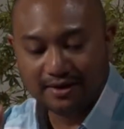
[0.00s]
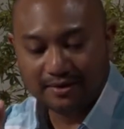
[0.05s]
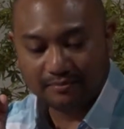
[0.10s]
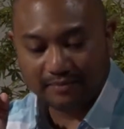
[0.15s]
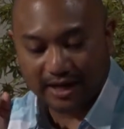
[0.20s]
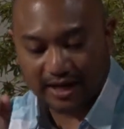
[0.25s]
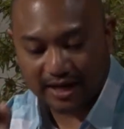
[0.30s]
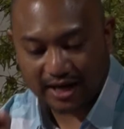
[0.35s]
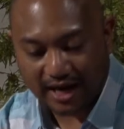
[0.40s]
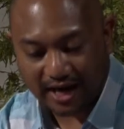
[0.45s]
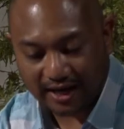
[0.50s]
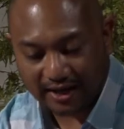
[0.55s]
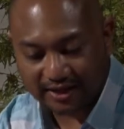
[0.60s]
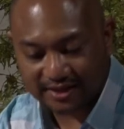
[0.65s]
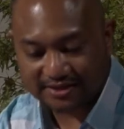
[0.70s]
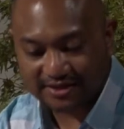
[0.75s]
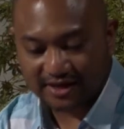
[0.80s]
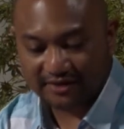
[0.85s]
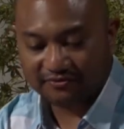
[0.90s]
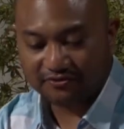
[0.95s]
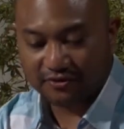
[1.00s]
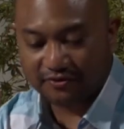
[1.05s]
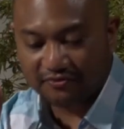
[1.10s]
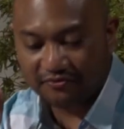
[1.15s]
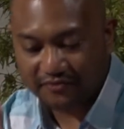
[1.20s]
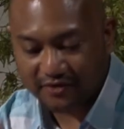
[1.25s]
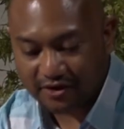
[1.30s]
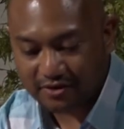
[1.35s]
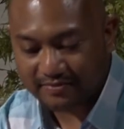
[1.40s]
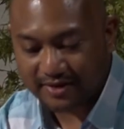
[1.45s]
my college and
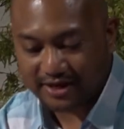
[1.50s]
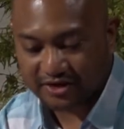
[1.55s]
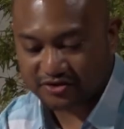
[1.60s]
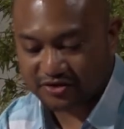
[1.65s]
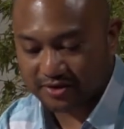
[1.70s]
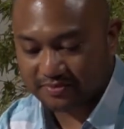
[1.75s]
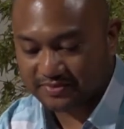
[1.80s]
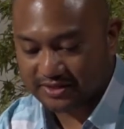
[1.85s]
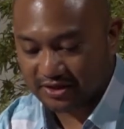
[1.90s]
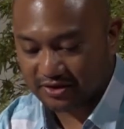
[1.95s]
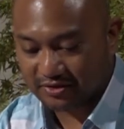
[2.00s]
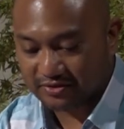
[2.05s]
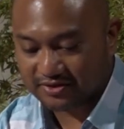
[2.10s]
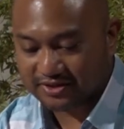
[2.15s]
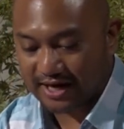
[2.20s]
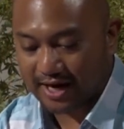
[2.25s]
fulfill my dreams and goals.